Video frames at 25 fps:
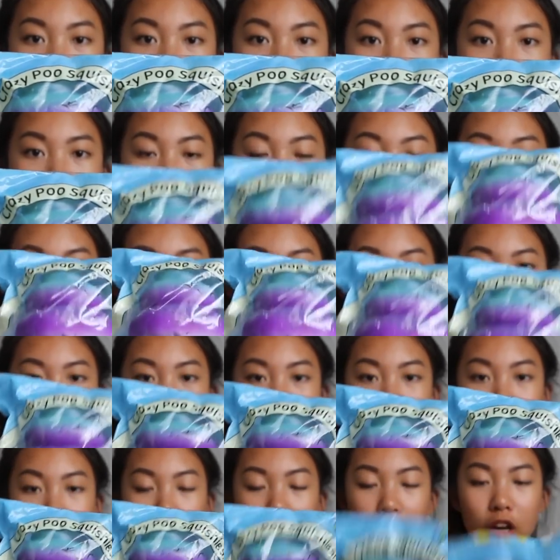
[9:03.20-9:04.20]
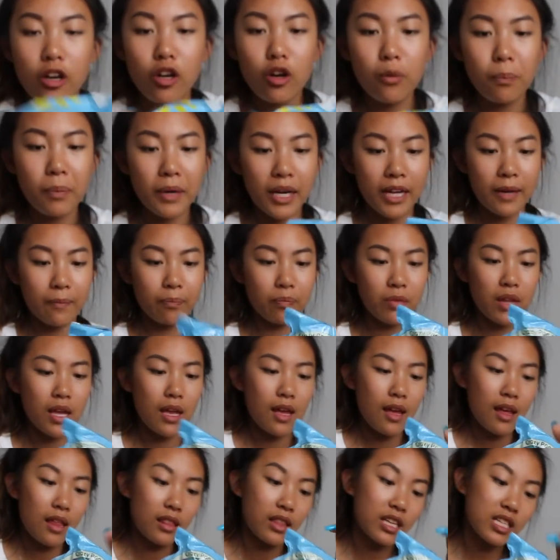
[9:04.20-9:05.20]
to the Punimaru, but
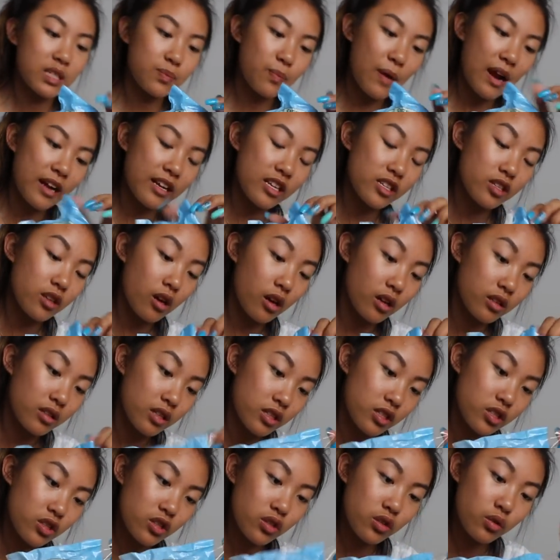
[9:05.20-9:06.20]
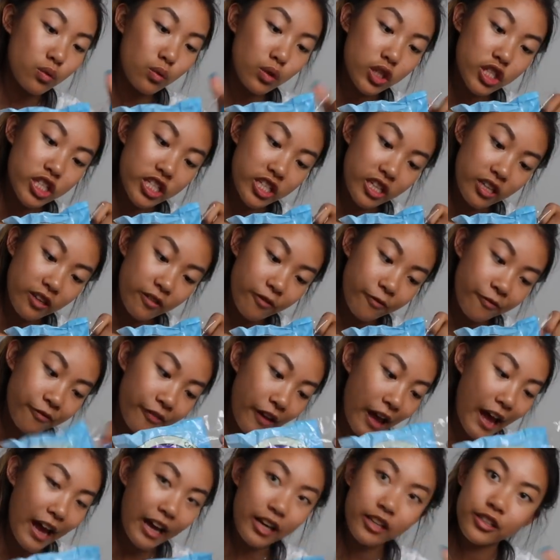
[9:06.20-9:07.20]
this brand is called Squishy
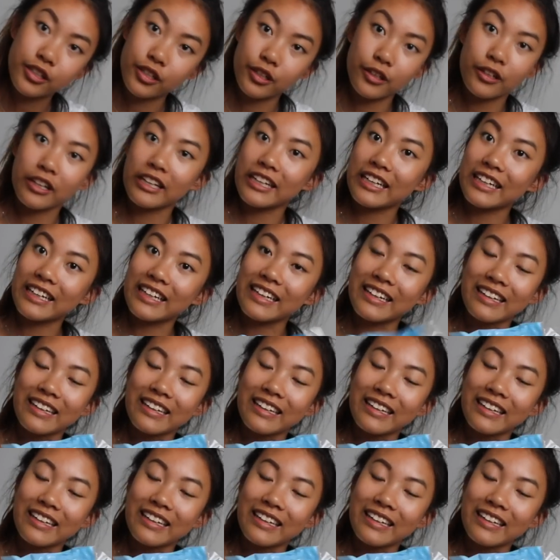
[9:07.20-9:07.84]
Factory.